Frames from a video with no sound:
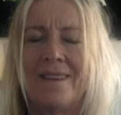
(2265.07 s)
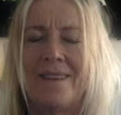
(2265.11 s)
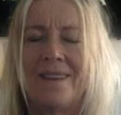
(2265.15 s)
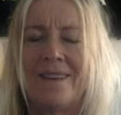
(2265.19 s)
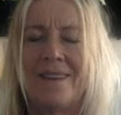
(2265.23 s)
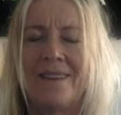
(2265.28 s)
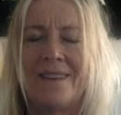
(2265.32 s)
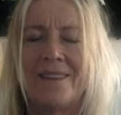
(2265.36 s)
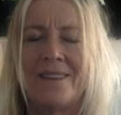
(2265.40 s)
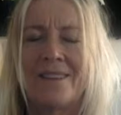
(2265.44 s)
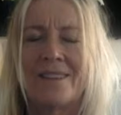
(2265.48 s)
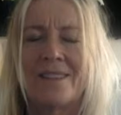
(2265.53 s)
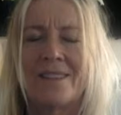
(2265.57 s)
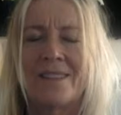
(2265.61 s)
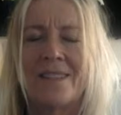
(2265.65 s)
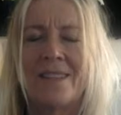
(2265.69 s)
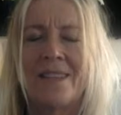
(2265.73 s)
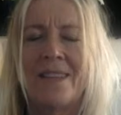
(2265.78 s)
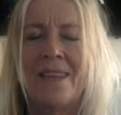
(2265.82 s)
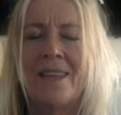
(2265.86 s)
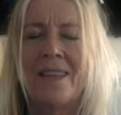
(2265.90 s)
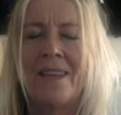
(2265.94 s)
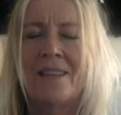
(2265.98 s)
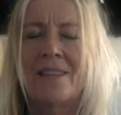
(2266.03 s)
And just
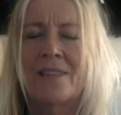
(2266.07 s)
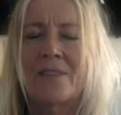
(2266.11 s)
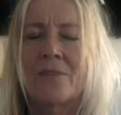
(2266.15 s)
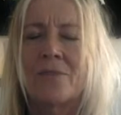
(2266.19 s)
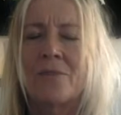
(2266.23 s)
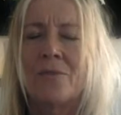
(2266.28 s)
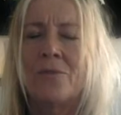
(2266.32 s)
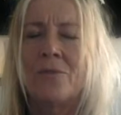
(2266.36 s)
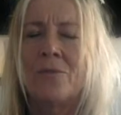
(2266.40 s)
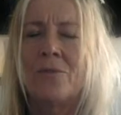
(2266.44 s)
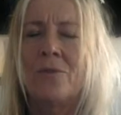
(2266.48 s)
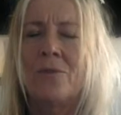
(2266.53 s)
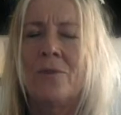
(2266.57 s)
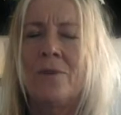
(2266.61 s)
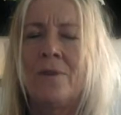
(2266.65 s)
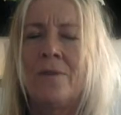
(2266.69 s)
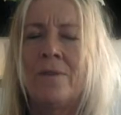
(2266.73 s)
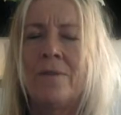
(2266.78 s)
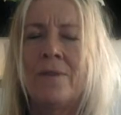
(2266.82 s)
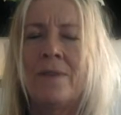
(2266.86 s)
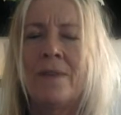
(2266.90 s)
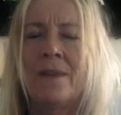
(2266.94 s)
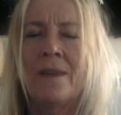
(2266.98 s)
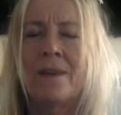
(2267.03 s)
let all
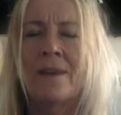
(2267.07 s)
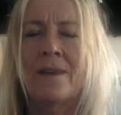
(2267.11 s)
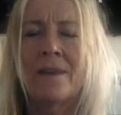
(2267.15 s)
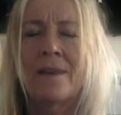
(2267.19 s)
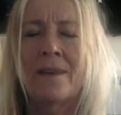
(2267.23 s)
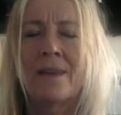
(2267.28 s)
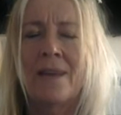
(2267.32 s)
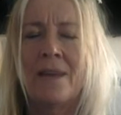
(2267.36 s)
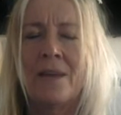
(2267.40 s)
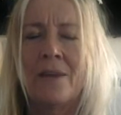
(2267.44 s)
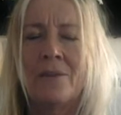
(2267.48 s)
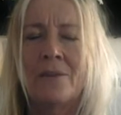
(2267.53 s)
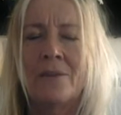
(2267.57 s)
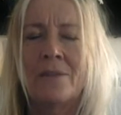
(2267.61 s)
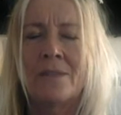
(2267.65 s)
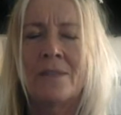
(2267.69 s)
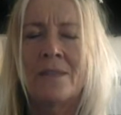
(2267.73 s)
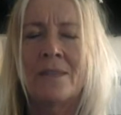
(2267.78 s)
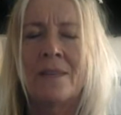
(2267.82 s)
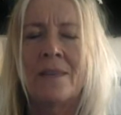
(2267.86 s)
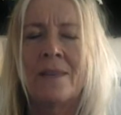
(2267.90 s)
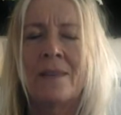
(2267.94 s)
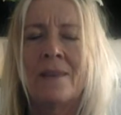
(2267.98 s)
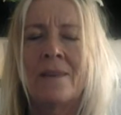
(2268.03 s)
of that
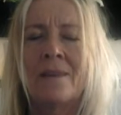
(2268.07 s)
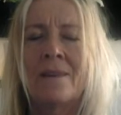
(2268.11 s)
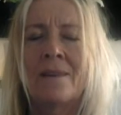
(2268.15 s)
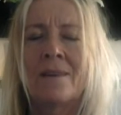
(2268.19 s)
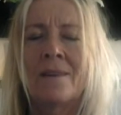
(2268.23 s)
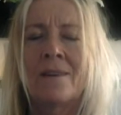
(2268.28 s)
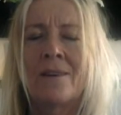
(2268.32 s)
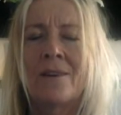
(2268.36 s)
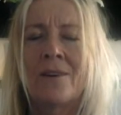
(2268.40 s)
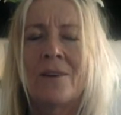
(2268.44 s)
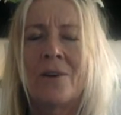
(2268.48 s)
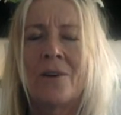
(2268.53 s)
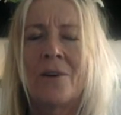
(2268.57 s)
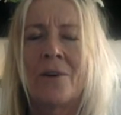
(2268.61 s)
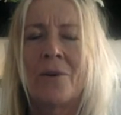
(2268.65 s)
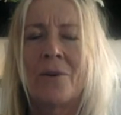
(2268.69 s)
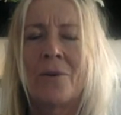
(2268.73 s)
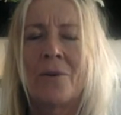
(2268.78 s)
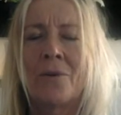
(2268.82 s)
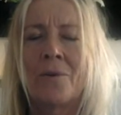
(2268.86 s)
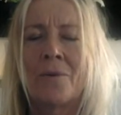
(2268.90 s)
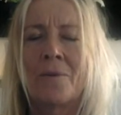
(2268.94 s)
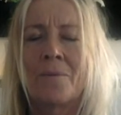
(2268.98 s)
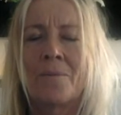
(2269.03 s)
counting
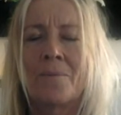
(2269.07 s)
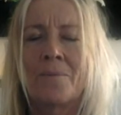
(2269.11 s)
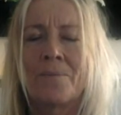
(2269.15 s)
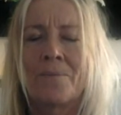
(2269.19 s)
go.